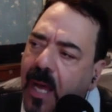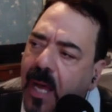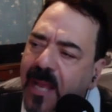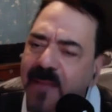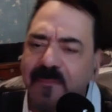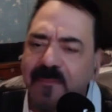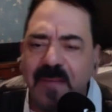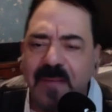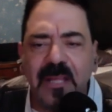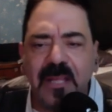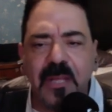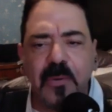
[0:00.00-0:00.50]
I
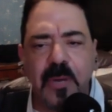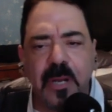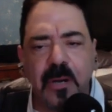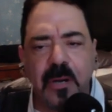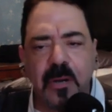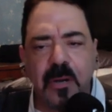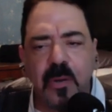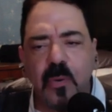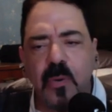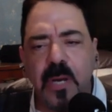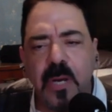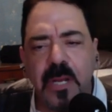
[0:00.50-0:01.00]

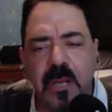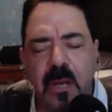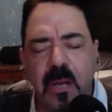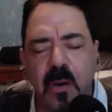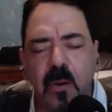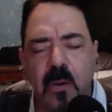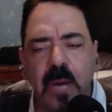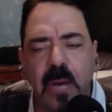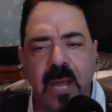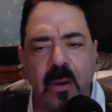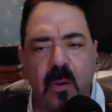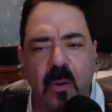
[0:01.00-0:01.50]
evaluated who I
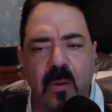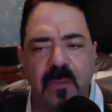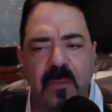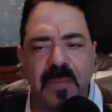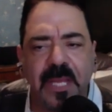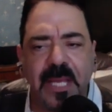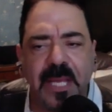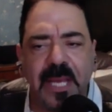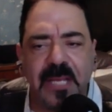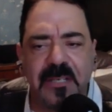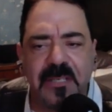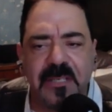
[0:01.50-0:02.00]
know at all
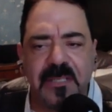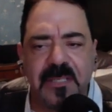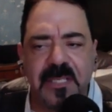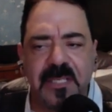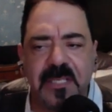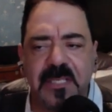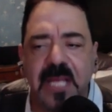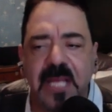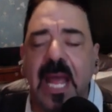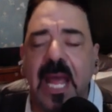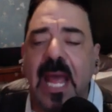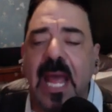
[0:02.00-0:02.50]
the
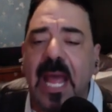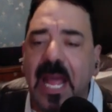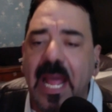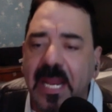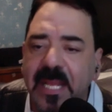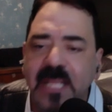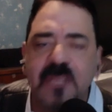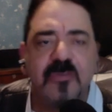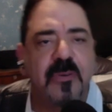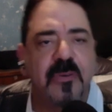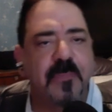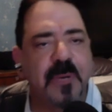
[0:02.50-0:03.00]
agencies.
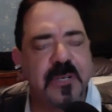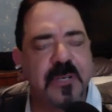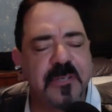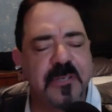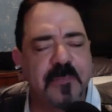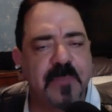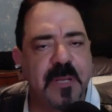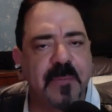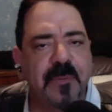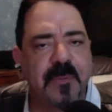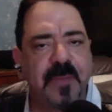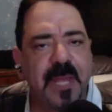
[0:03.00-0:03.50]
And these are a bunch
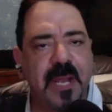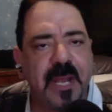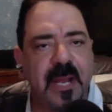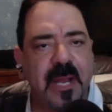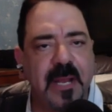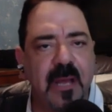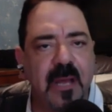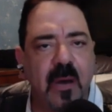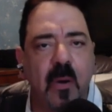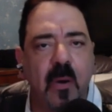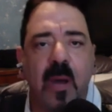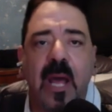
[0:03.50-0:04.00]
of people that
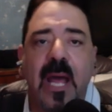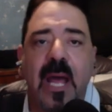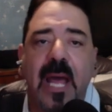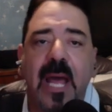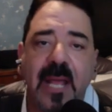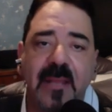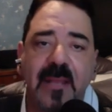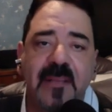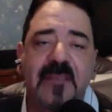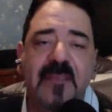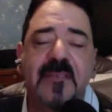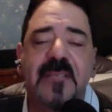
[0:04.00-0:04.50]
I know.
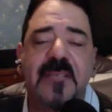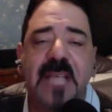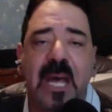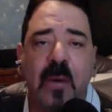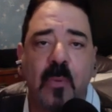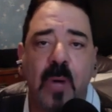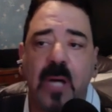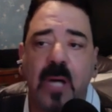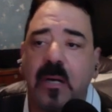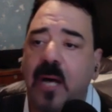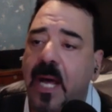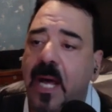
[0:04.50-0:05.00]
And this is
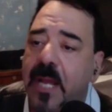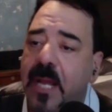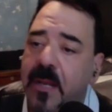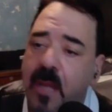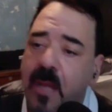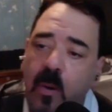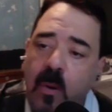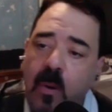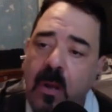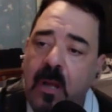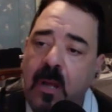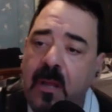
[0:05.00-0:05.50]
how well I
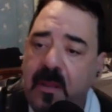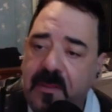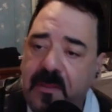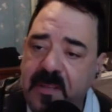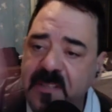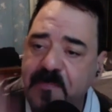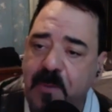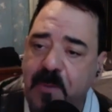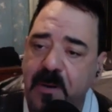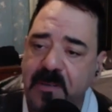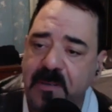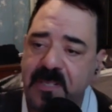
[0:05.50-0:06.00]
know
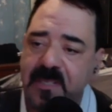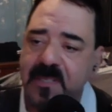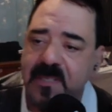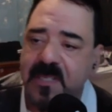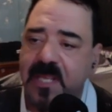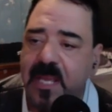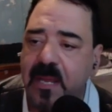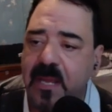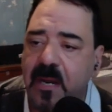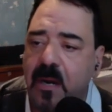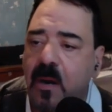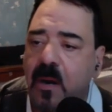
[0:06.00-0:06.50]
this person
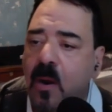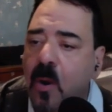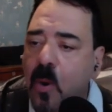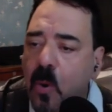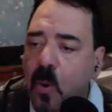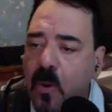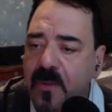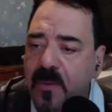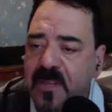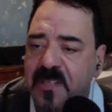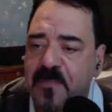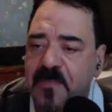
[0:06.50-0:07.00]
Skinner
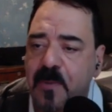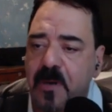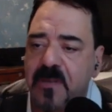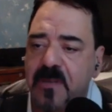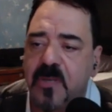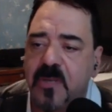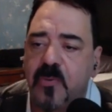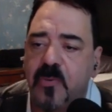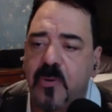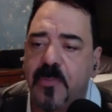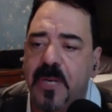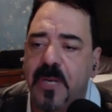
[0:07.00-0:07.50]
or this
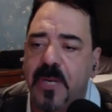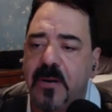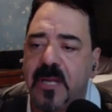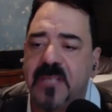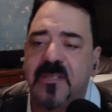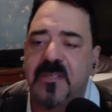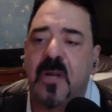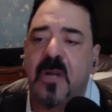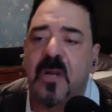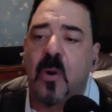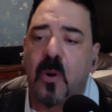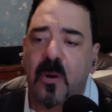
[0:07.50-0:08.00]
person
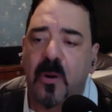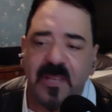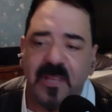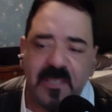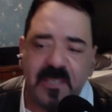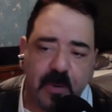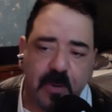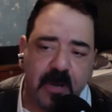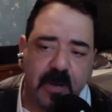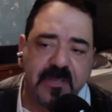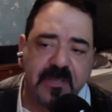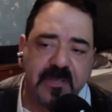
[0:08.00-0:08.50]
Ramirez or
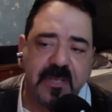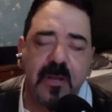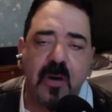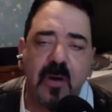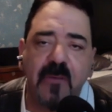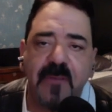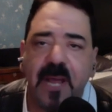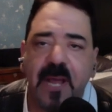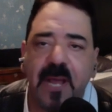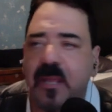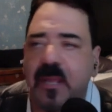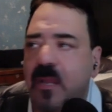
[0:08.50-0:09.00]
this person
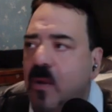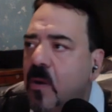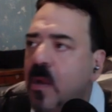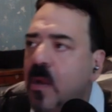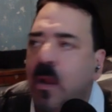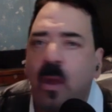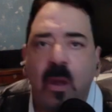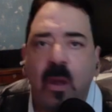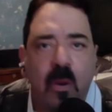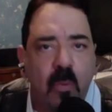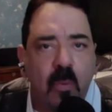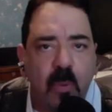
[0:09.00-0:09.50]
Novak. You
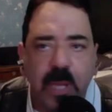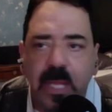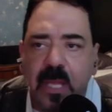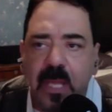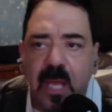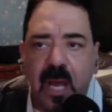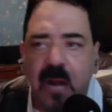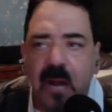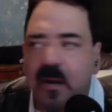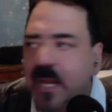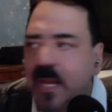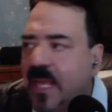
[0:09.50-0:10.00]
know
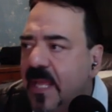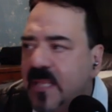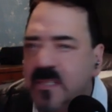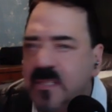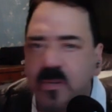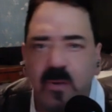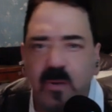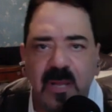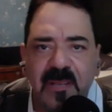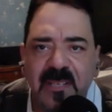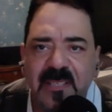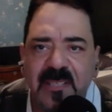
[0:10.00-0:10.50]
what? Our
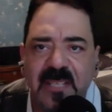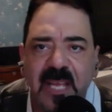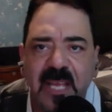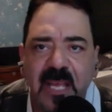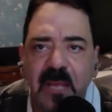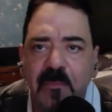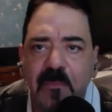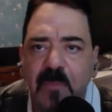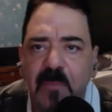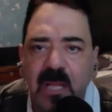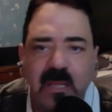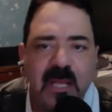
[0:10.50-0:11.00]
kids are on the
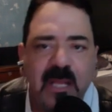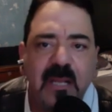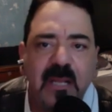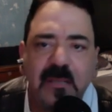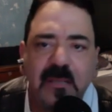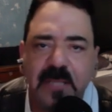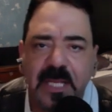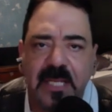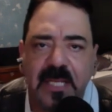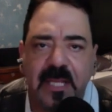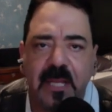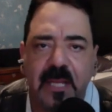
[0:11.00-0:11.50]
same Little
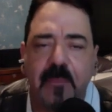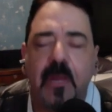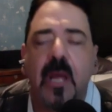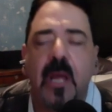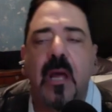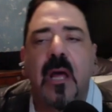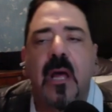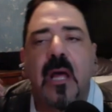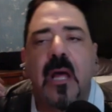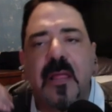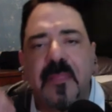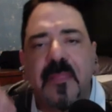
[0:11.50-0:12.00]
League team.
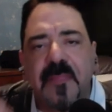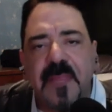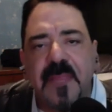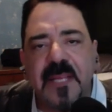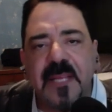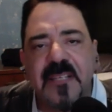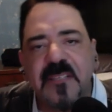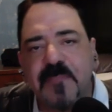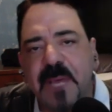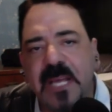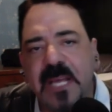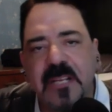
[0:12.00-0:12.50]

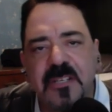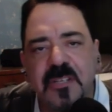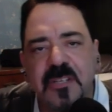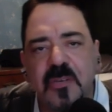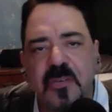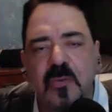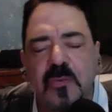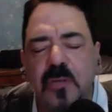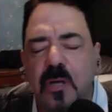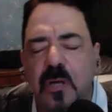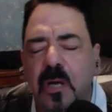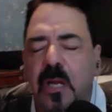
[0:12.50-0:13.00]
This makes
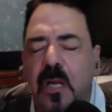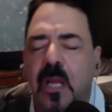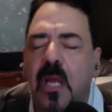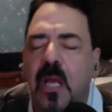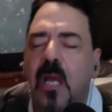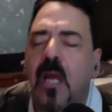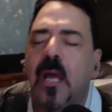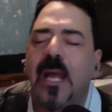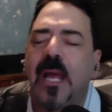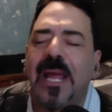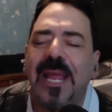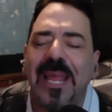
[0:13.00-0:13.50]
you look
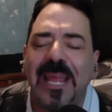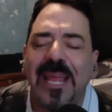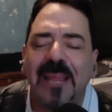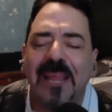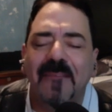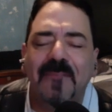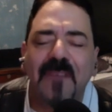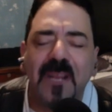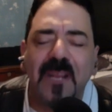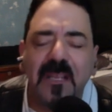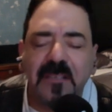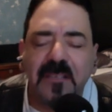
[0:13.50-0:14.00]

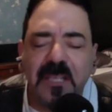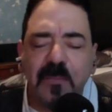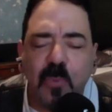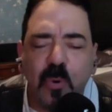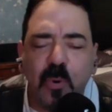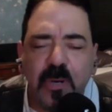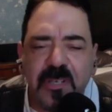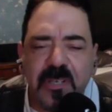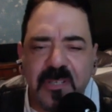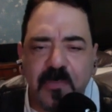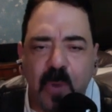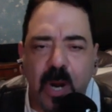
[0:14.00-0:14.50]
infinitely
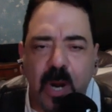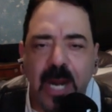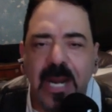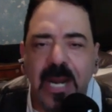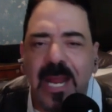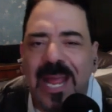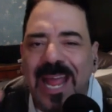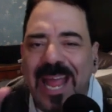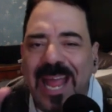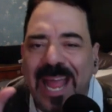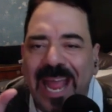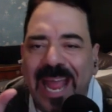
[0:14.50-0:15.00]
more
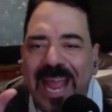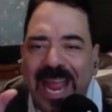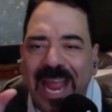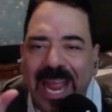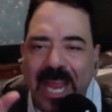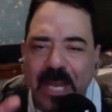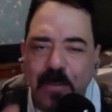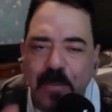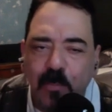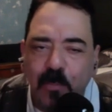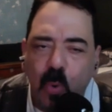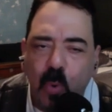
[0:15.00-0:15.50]
smart
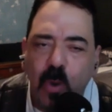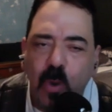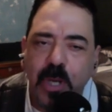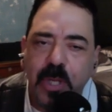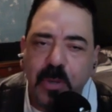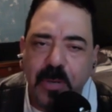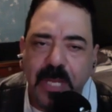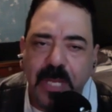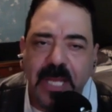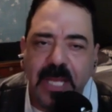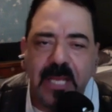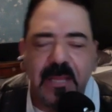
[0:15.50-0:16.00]
and more
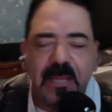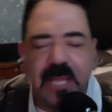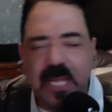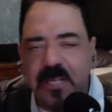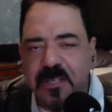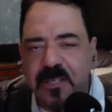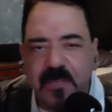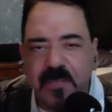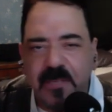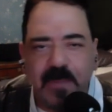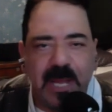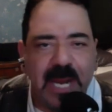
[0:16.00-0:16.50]
unique
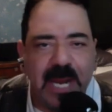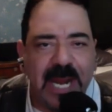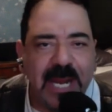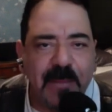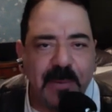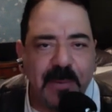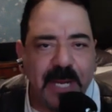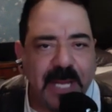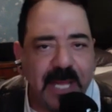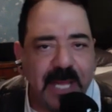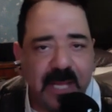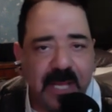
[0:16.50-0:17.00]
than just about
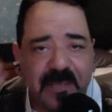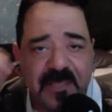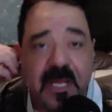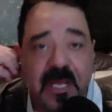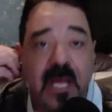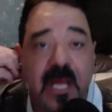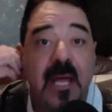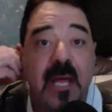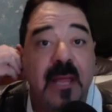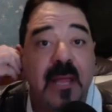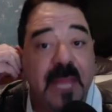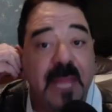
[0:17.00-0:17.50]
anybody else
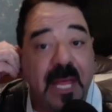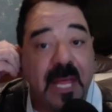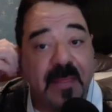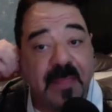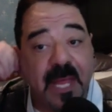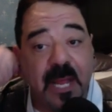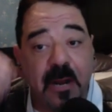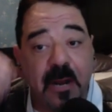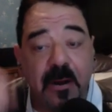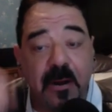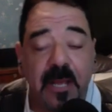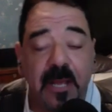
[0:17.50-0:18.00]
that
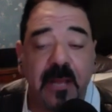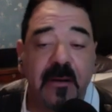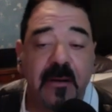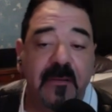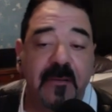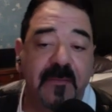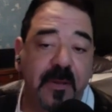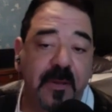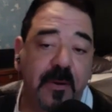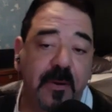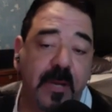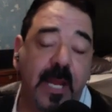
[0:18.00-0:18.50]
they are
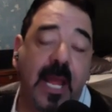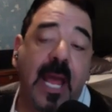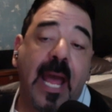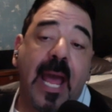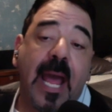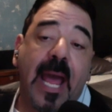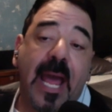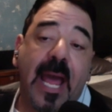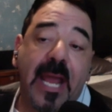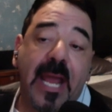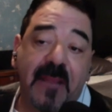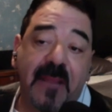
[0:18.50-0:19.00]
interviewing.
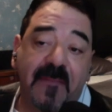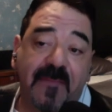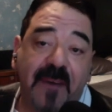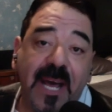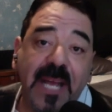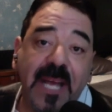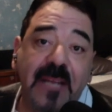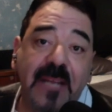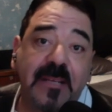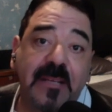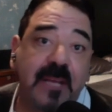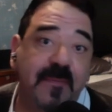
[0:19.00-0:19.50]
And then
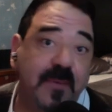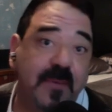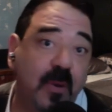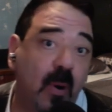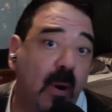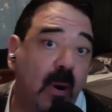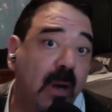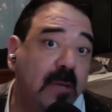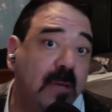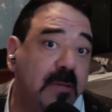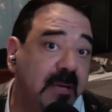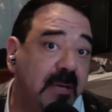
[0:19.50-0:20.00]
finally, if
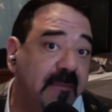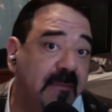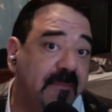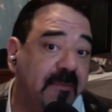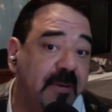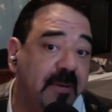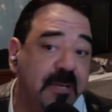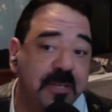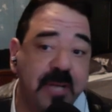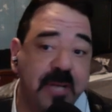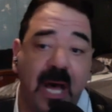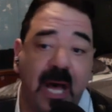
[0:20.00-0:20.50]
you are looking
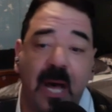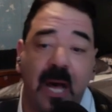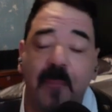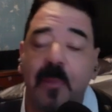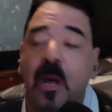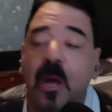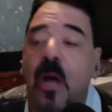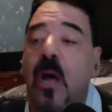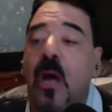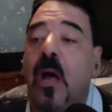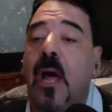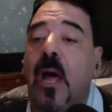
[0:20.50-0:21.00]
for a
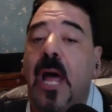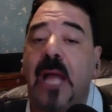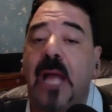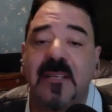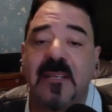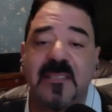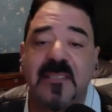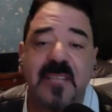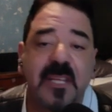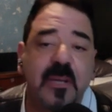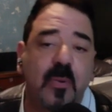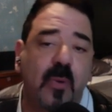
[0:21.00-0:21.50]
job, and
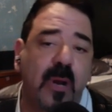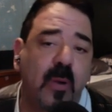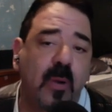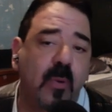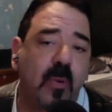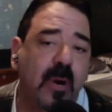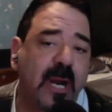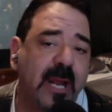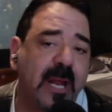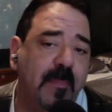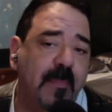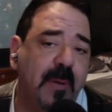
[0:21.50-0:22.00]
let's say you want to
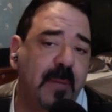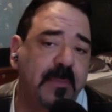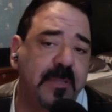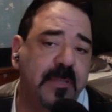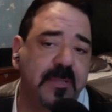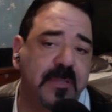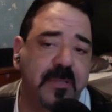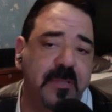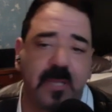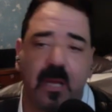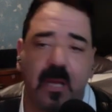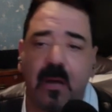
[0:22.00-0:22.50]
work at a
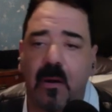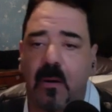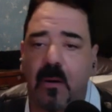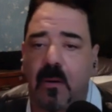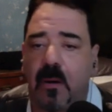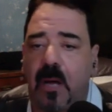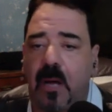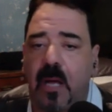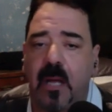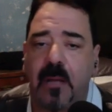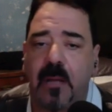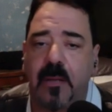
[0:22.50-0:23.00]
publisher.
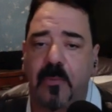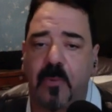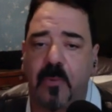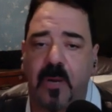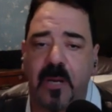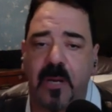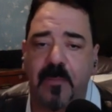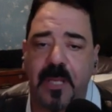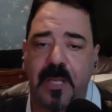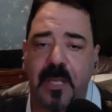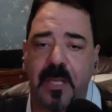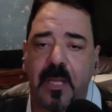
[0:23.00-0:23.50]
I
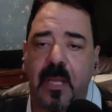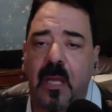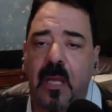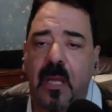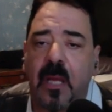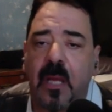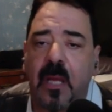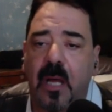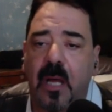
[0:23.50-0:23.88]
want to be